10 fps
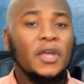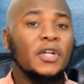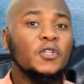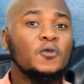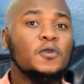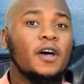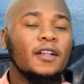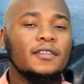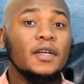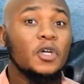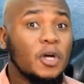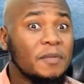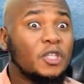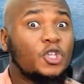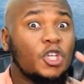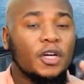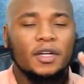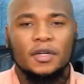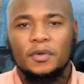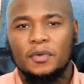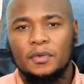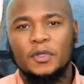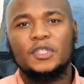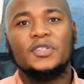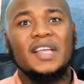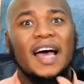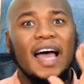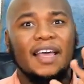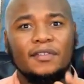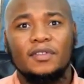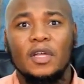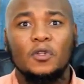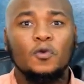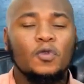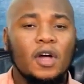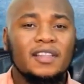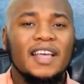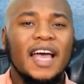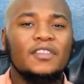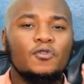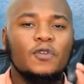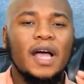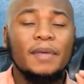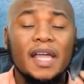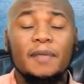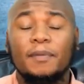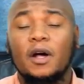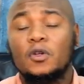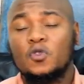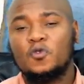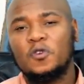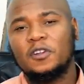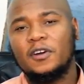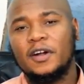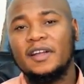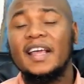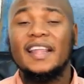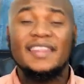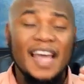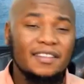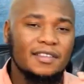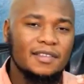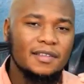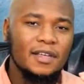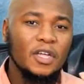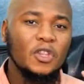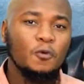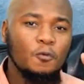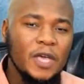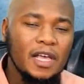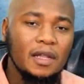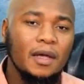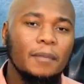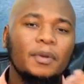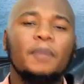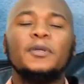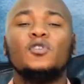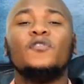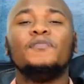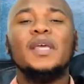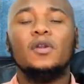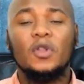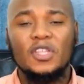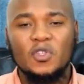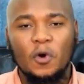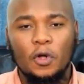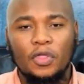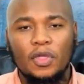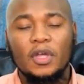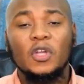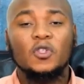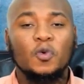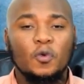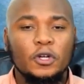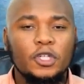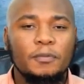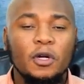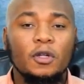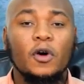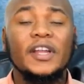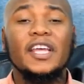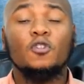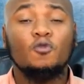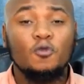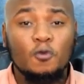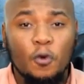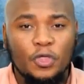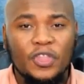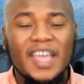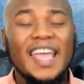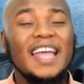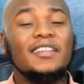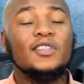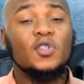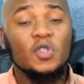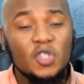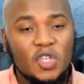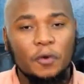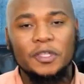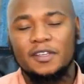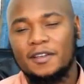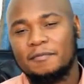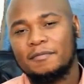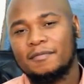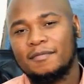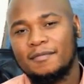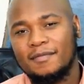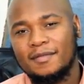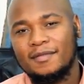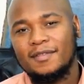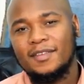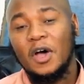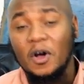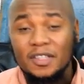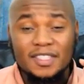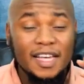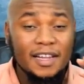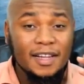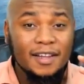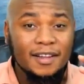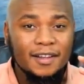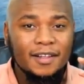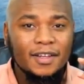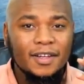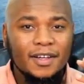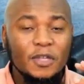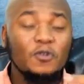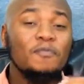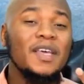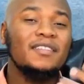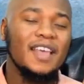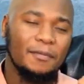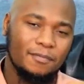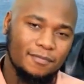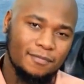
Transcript: Do not commit shirk, which is the highest do not ascribe any partners to your Lord. That's the real purpose of being on this earth to worship your Lord in truth and in sincerity until you meet Him.